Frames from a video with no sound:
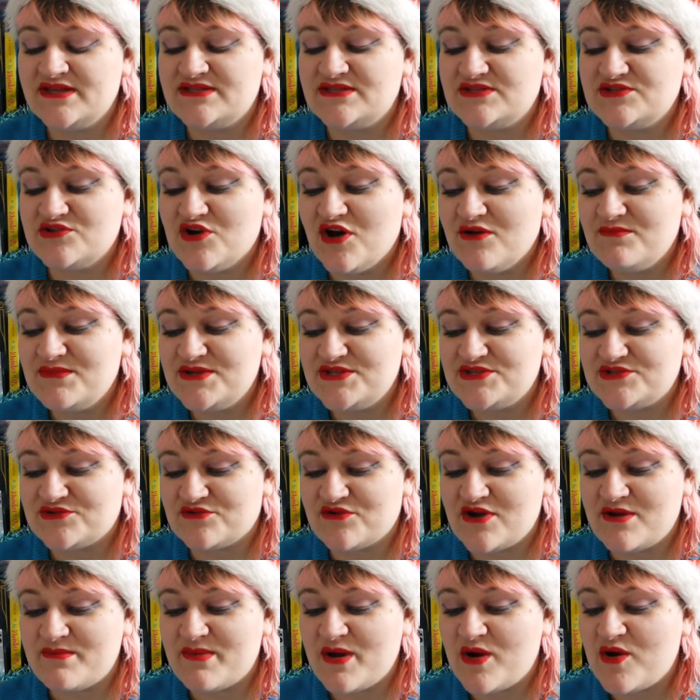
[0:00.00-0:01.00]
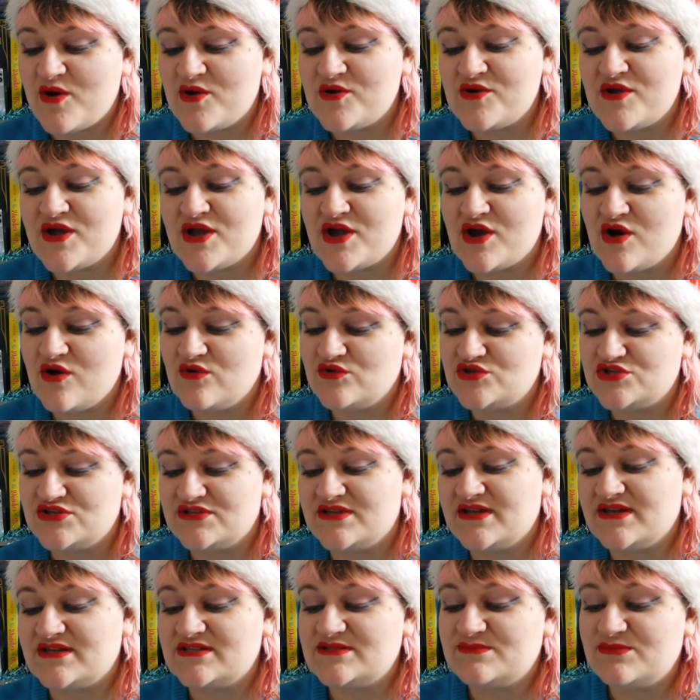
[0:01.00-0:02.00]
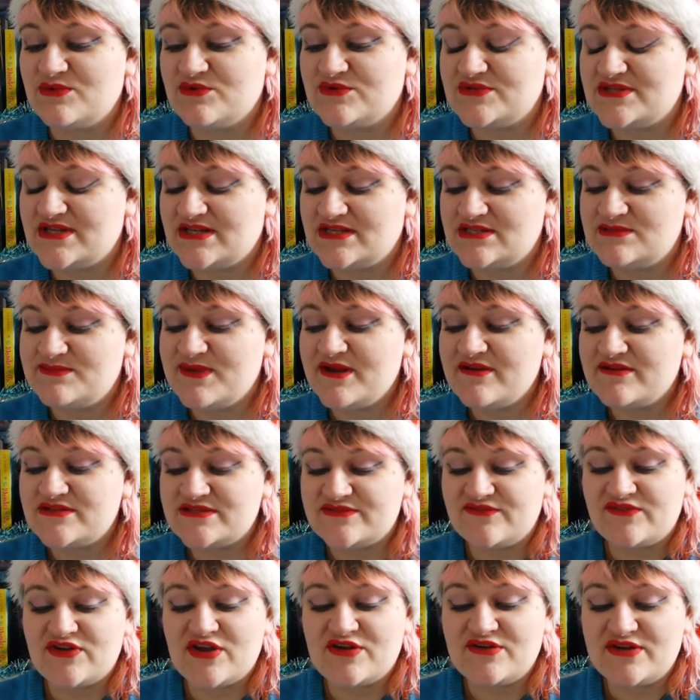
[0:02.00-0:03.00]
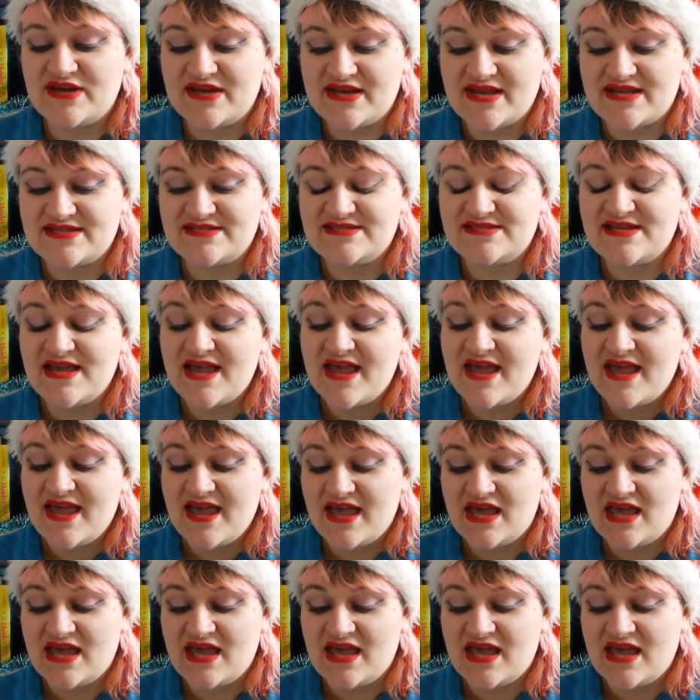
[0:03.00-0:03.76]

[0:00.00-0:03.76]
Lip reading: It's a timely story about online culture that explores the experience of loneliness